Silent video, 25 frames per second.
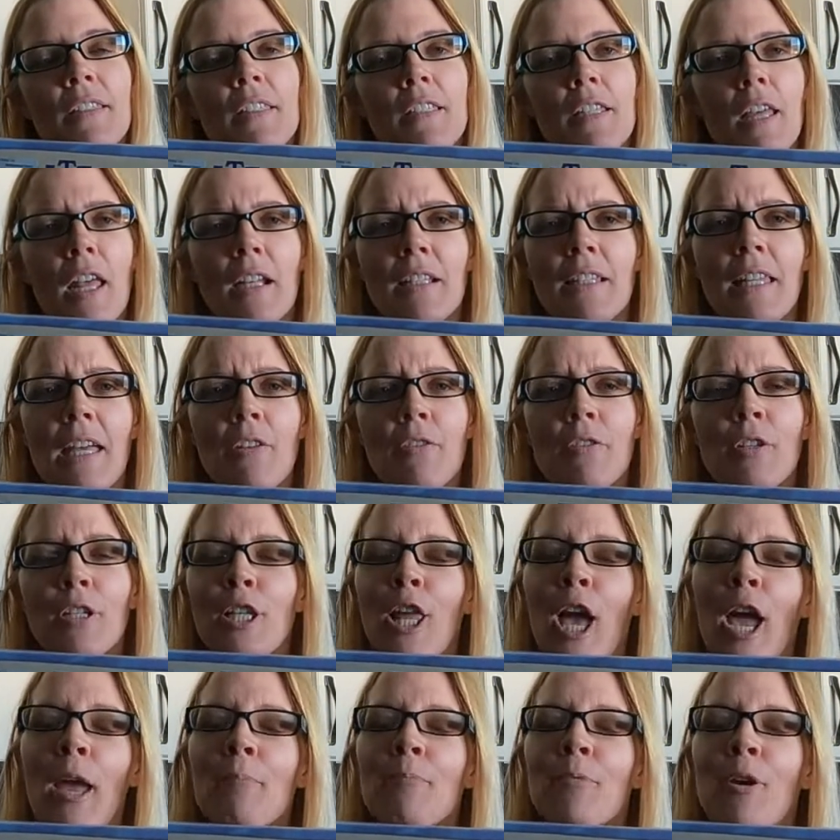that's not allowed in the
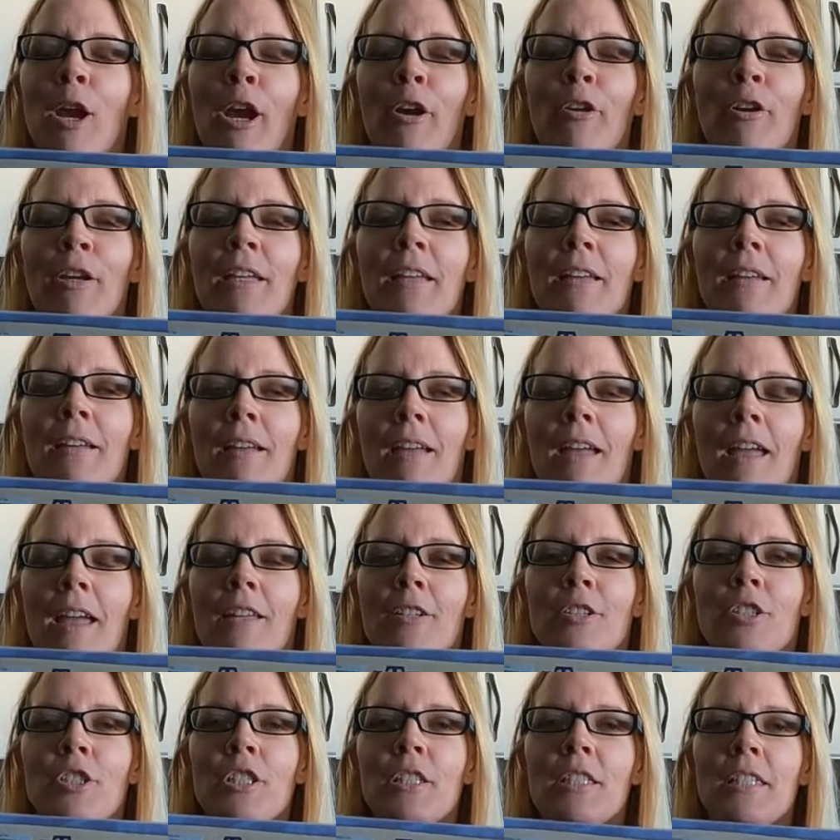library,
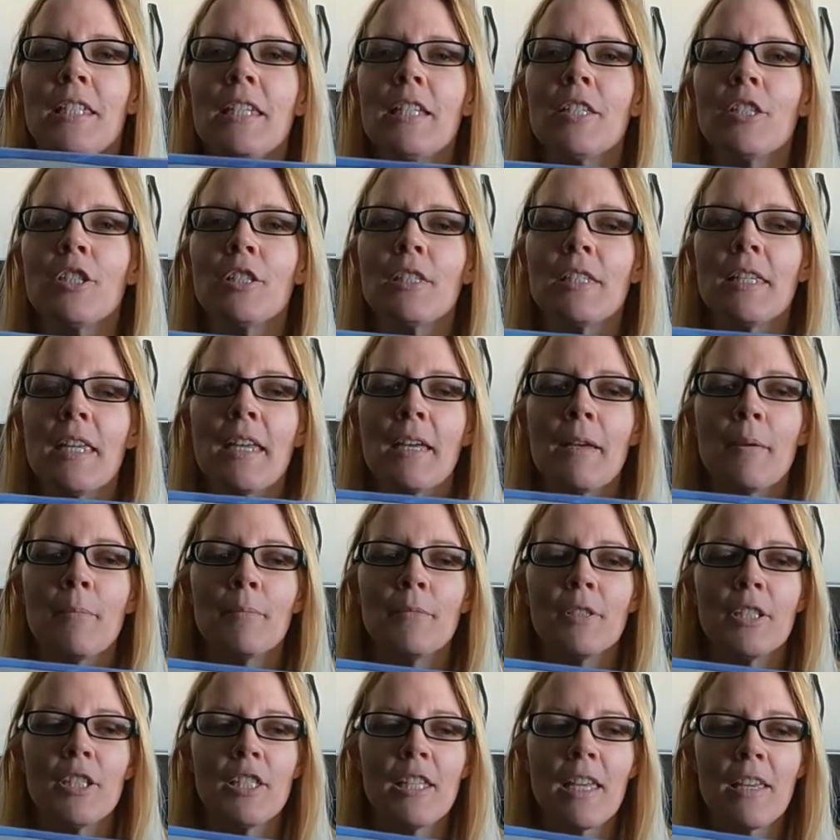and she teaches
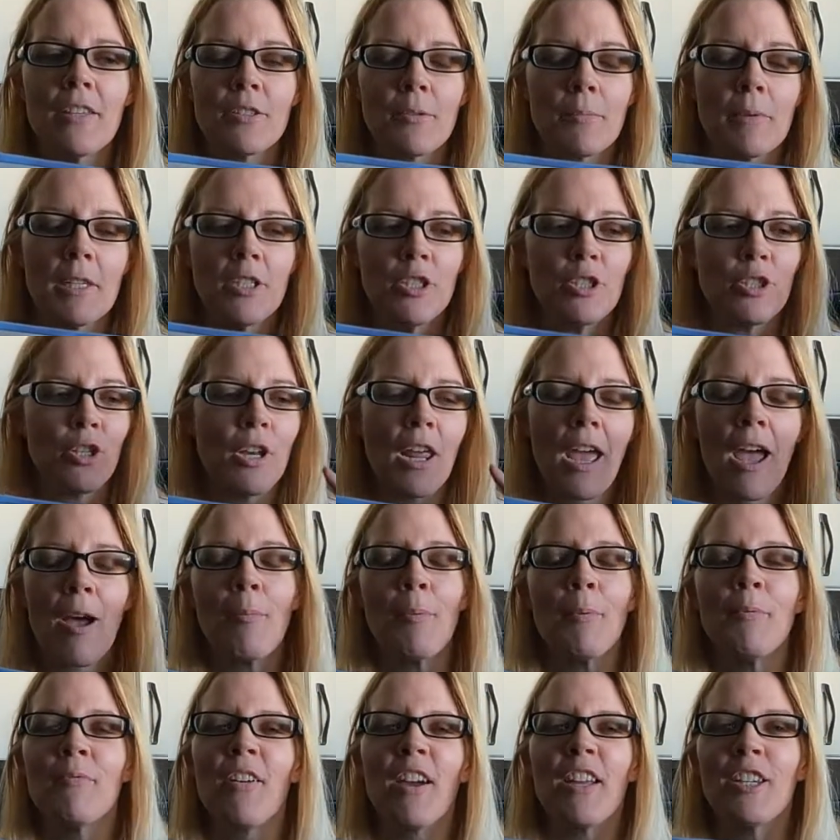him, she tells him that she's going to
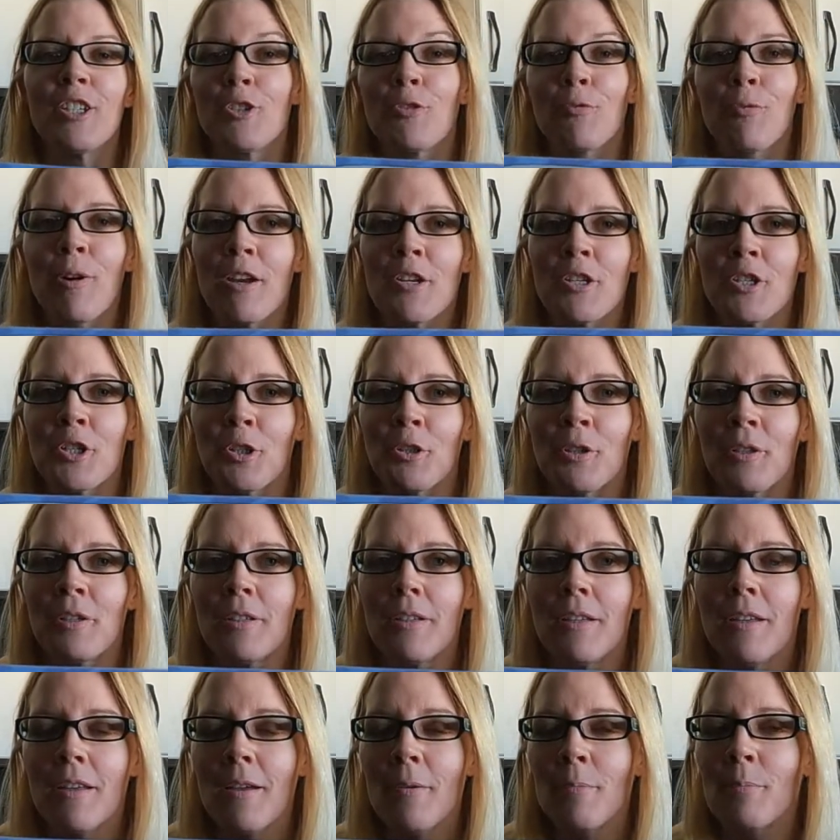help him find treasure.
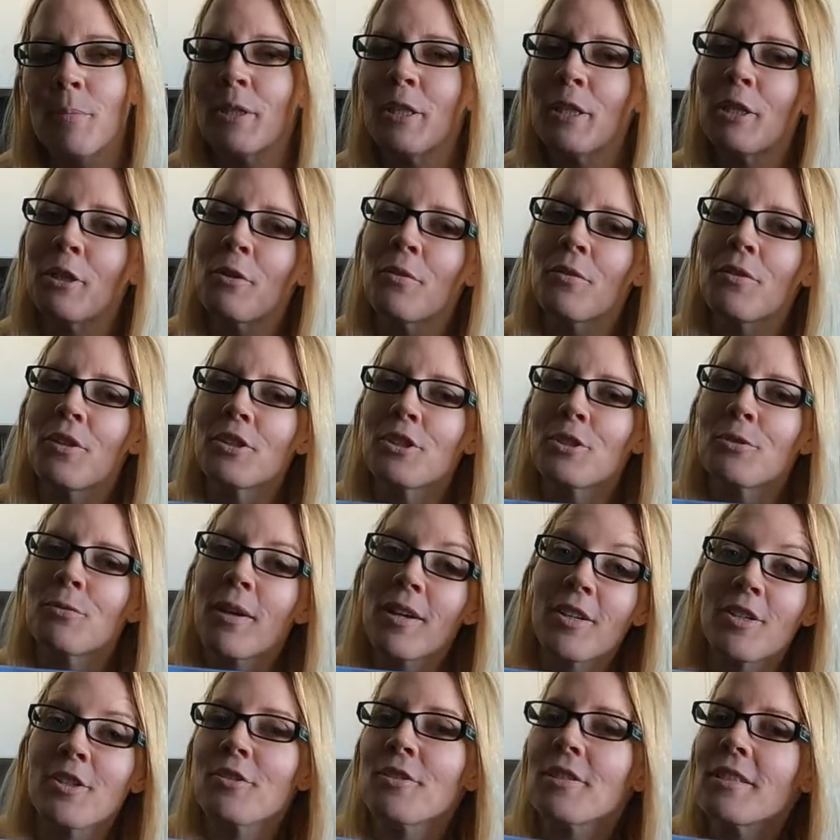But you know, the
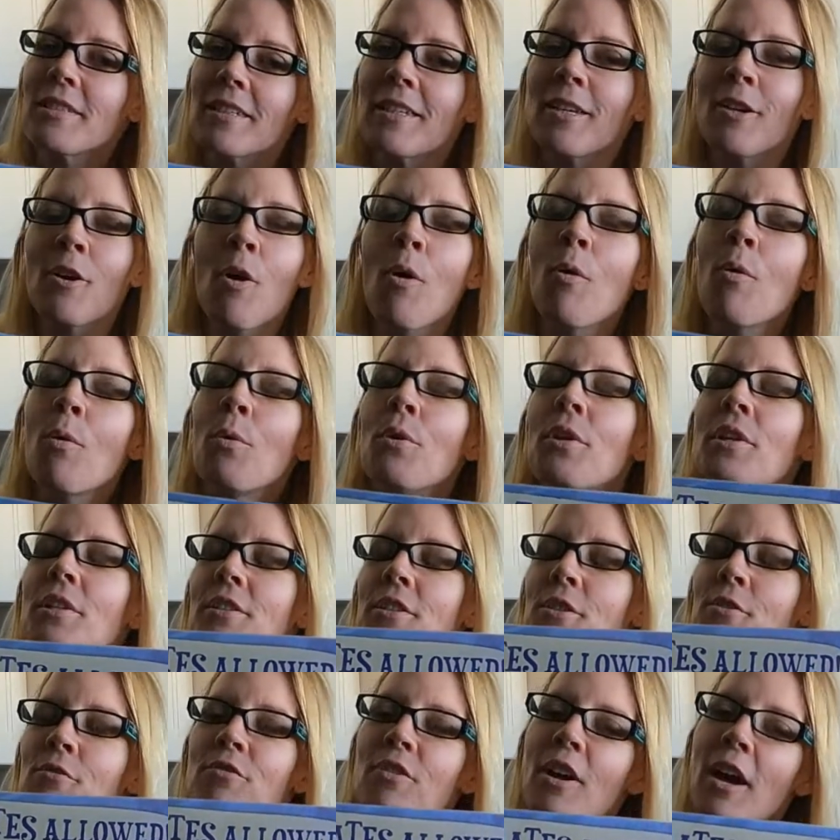treasure isn't gold, as you